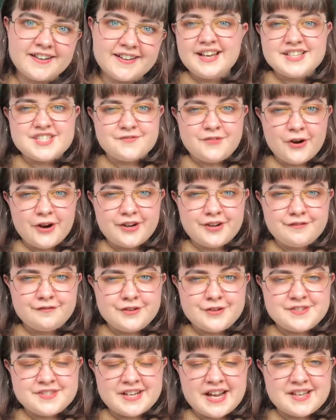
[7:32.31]
It's a very
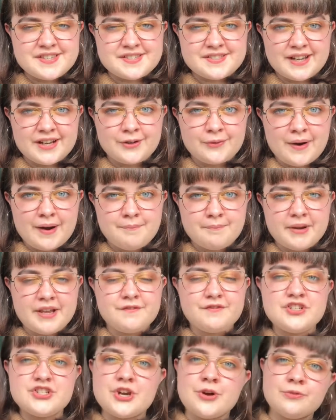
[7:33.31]
confusing accent at Grant, but
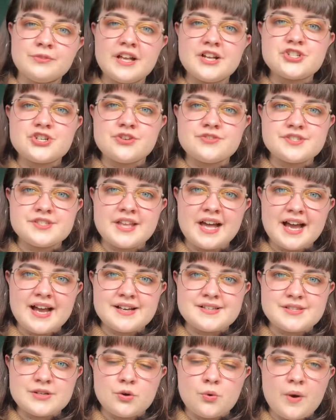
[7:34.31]
if you don't latch onto that
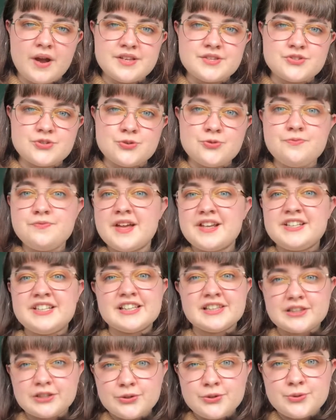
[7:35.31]
accent quite soon, then
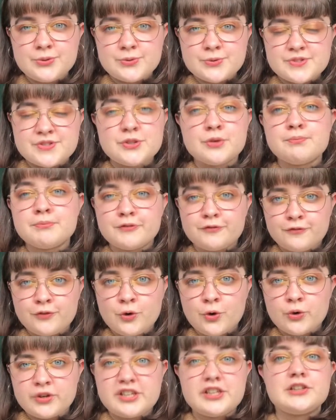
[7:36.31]
you lose number
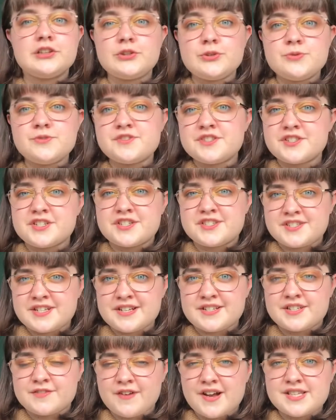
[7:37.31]
4, you lose the
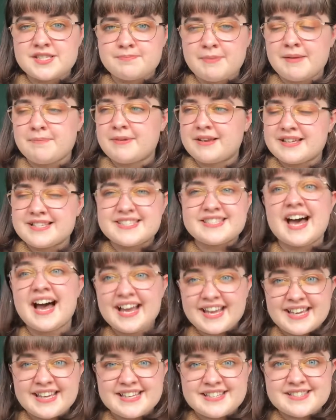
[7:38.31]
distinctive aspect, because that
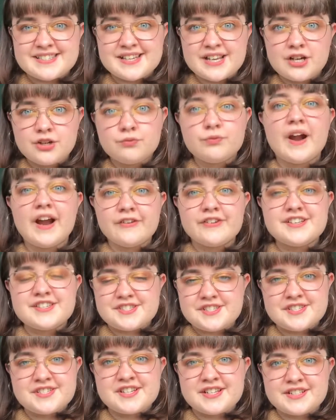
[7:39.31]
is
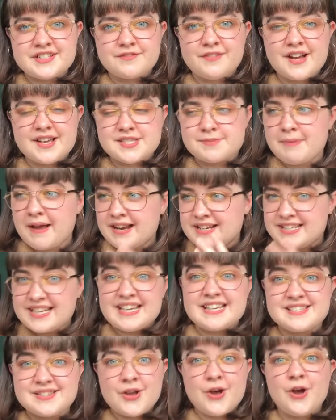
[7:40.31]
Rarity's distinctive aspect,
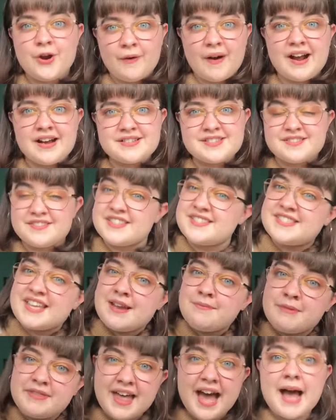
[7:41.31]
is her accent. The
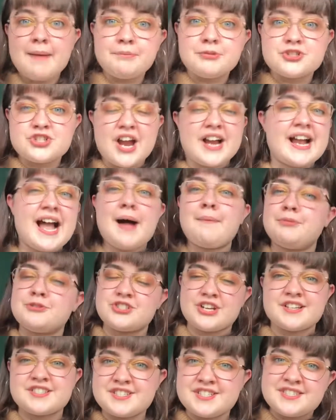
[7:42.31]
same with Applejack.
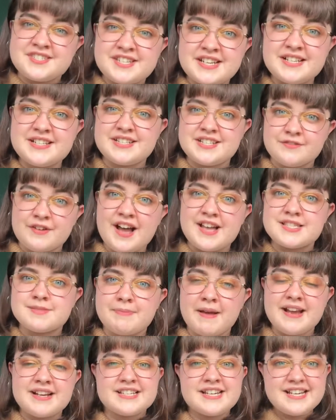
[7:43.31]
Applejack's distinctive
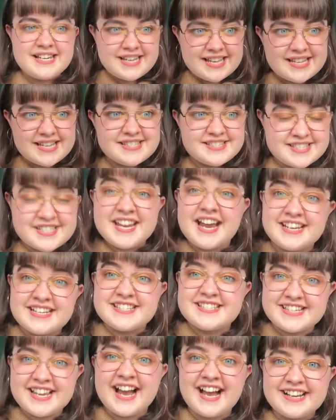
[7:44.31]
aspect is the
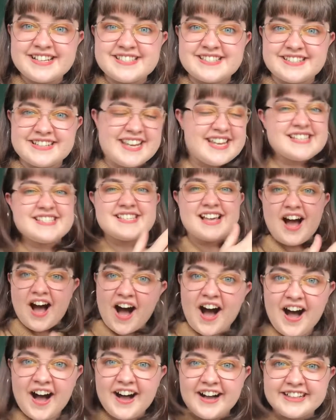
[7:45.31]
Tennessee accent. It's
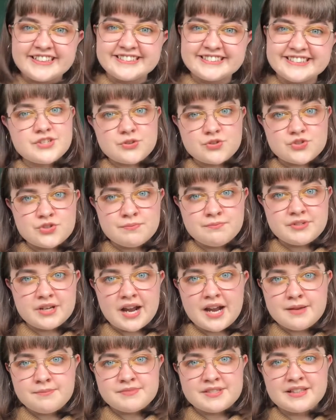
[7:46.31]
hard. So
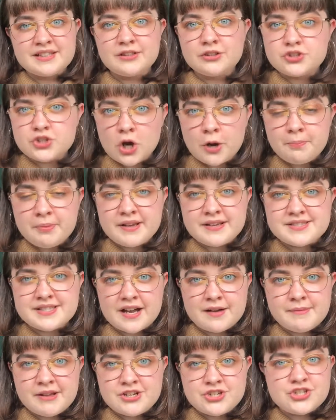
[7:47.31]
sometimes the little topics
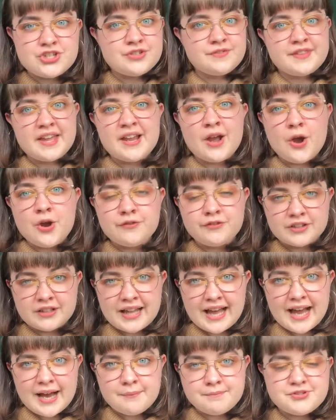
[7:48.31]
that I mentioned, they
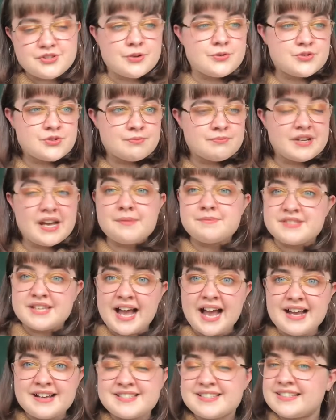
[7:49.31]
overlap. So sometimes the
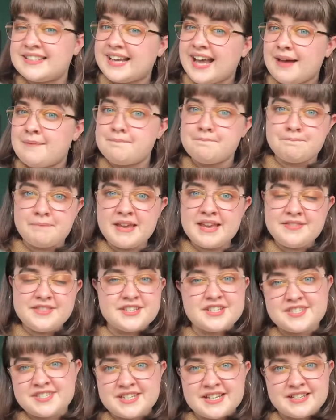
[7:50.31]
accent can be the
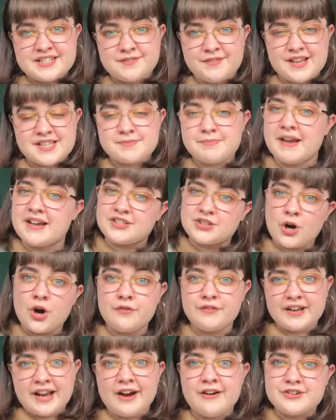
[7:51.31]
distinctive aspect
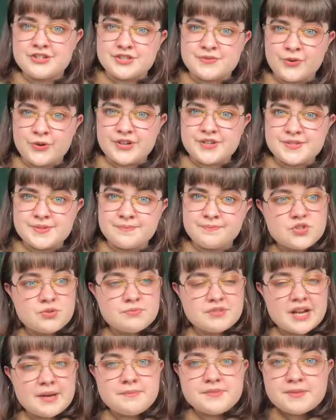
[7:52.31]
of a character's voice.
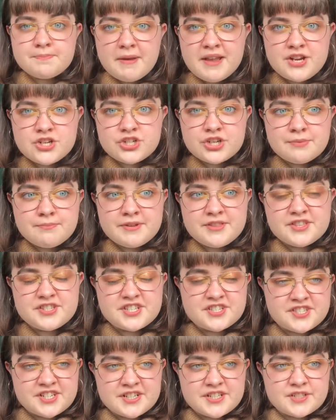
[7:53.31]
Sometimes the pitch can be the
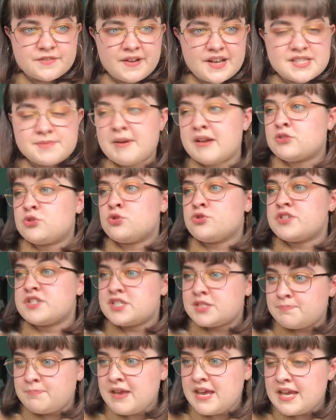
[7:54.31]
distinctive aspect, or the
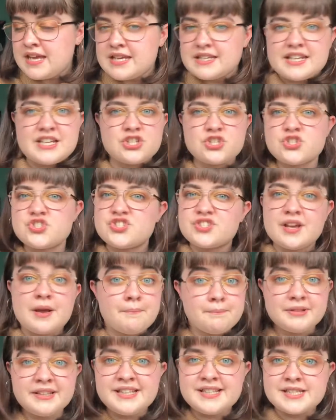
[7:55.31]
speed. It just
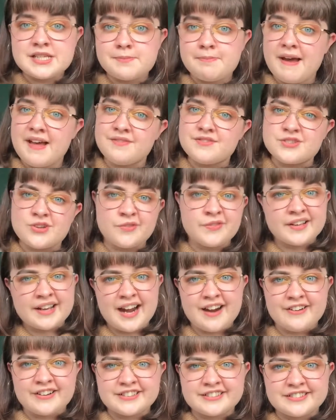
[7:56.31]
completely depends on the
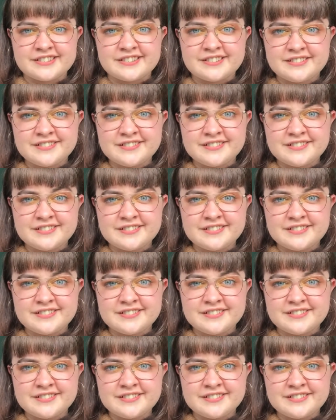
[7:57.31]
character.